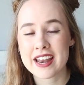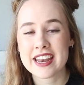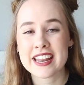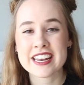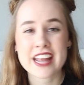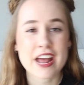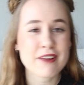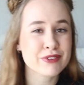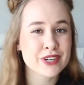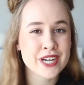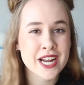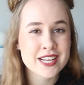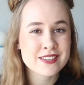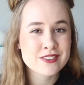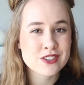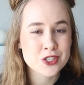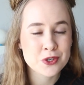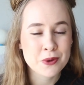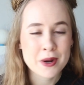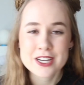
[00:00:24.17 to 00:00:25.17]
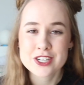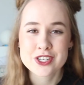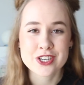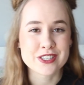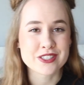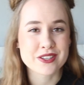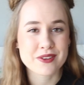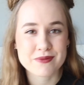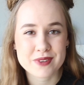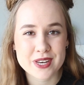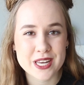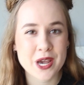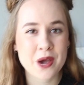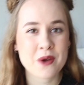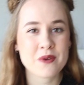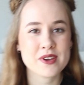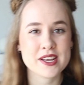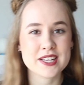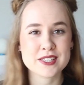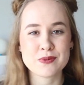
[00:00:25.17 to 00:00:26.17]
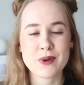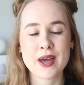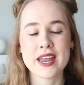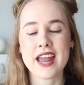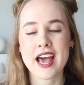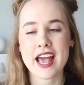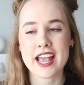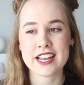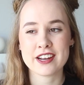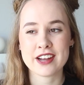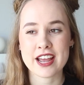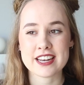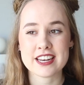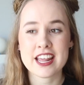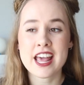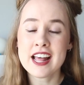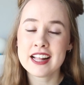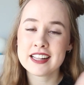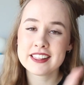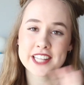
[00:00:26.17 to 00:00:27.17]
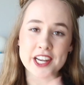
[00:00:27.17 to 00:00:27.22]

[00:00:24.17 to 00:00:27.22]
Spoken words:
an In Everyday Situations video is when I get